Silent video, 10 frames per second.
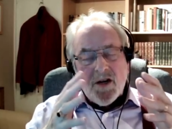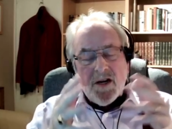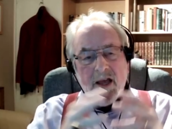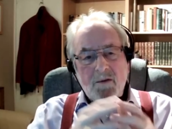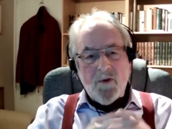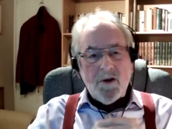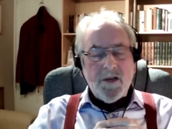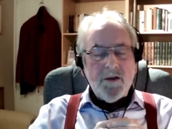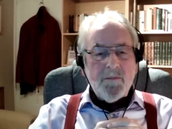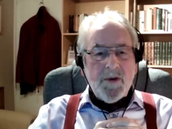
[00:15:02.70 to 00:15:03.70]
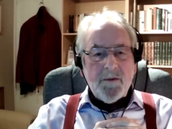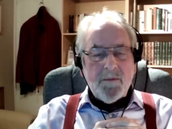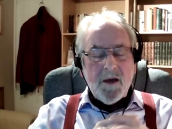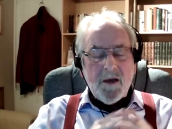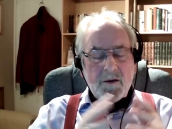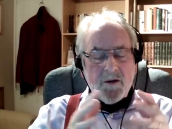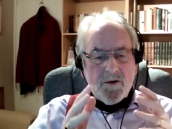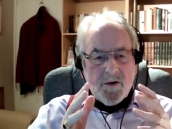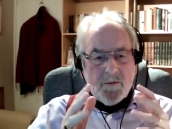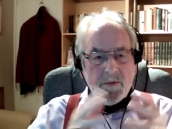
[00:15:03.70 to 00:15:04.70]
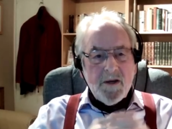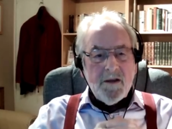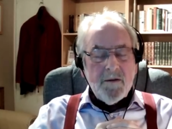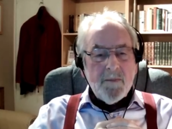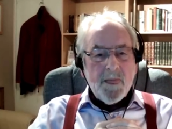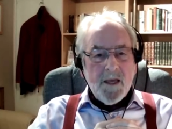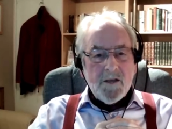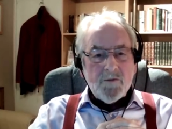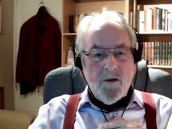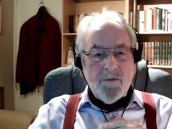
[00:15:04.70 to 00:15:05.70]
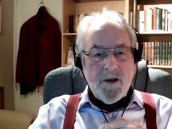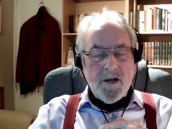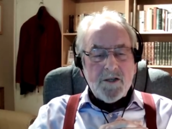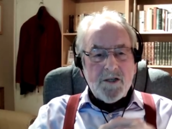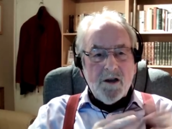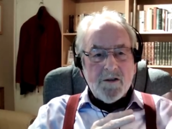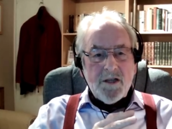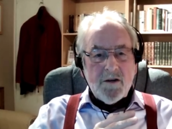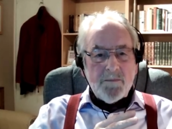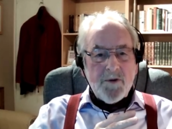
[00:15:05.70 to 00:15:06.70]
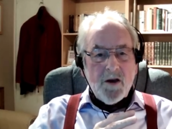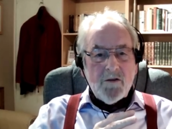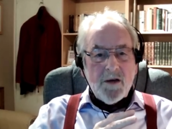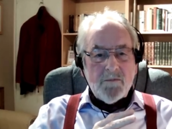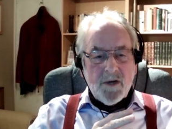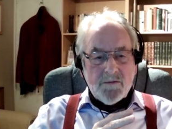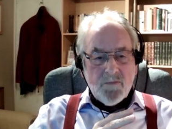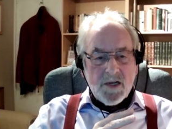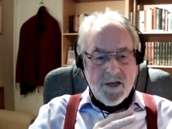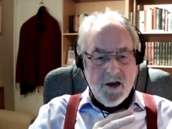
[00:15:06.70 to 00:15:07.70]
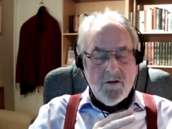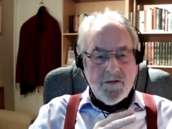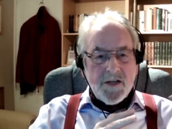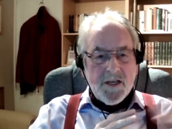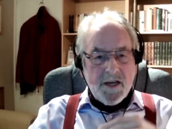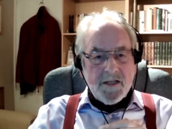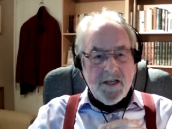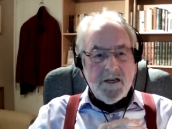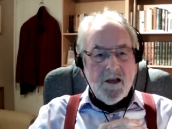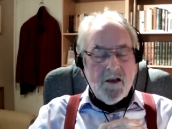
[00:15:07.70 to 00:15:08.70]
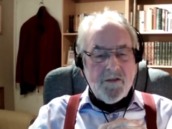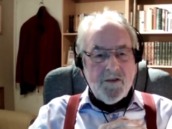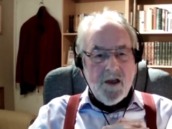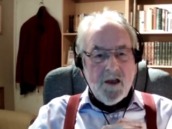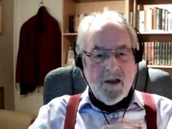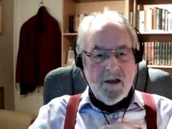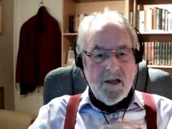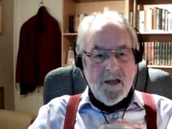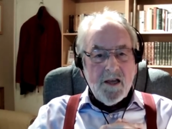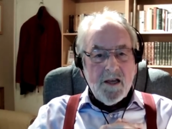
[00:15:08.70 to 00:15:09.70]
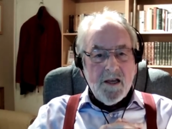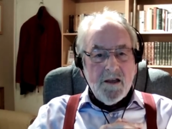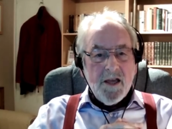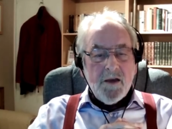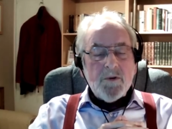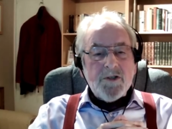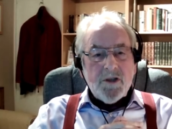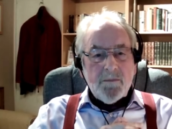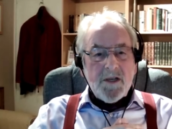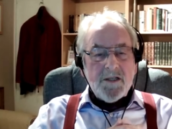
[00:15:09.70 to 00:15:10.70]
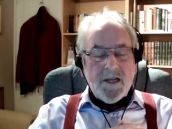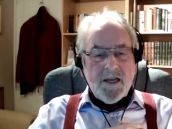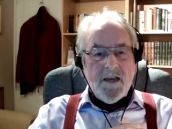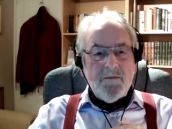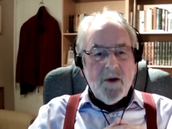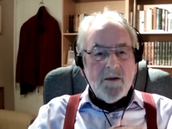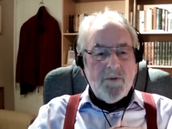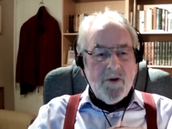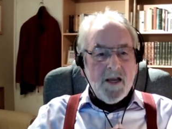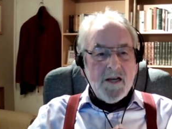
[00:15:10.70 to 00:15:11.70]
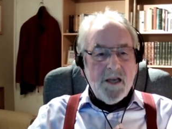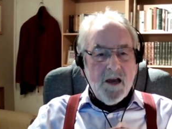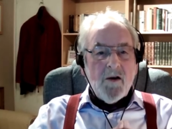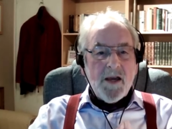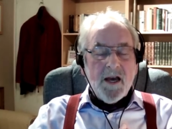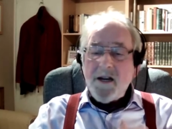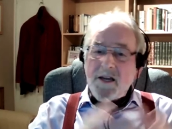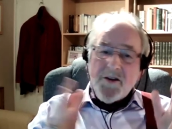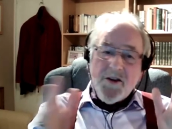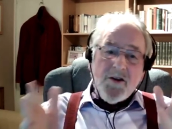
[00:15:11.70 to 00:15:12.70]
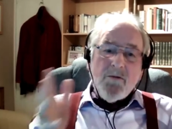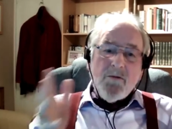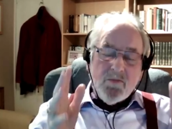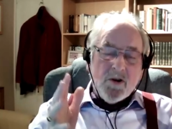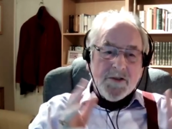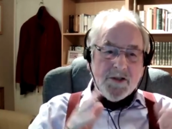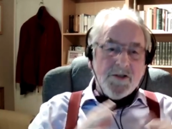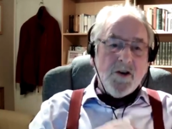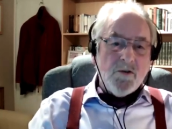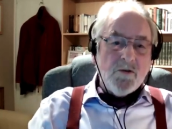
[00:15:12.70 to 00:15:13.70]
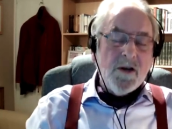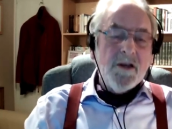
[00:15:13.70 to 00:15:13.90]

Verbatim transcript: and networking pe- uh, group is one that I started up co- uh, when COVID kicked in last year. It was something to keep my brain going. And I knew what to do